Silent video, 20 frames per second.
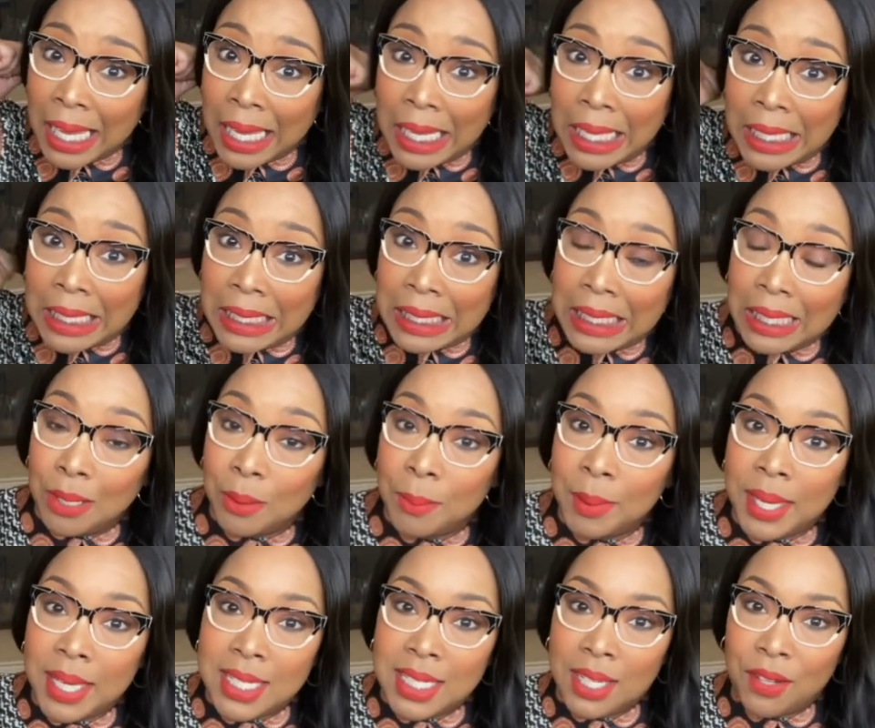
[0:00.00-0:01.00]
a little
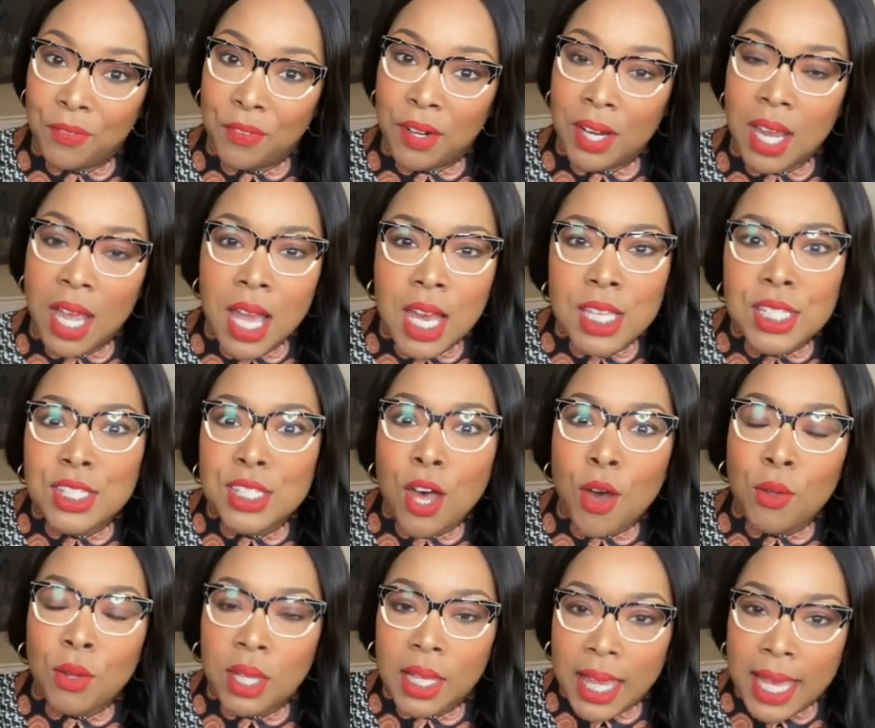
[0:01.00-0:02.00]
bit different. So
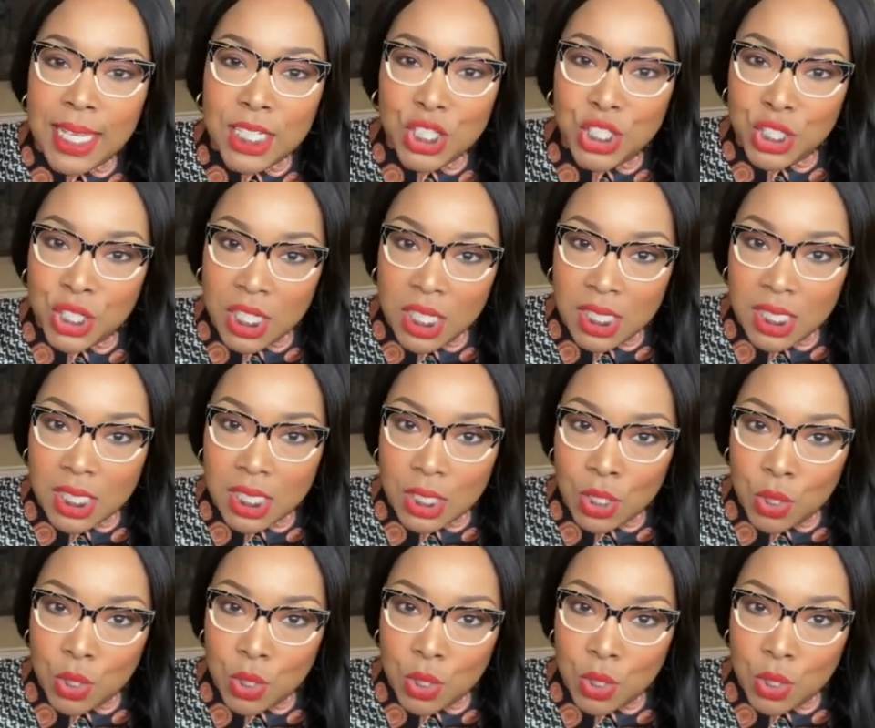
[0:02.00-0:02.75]
let's just,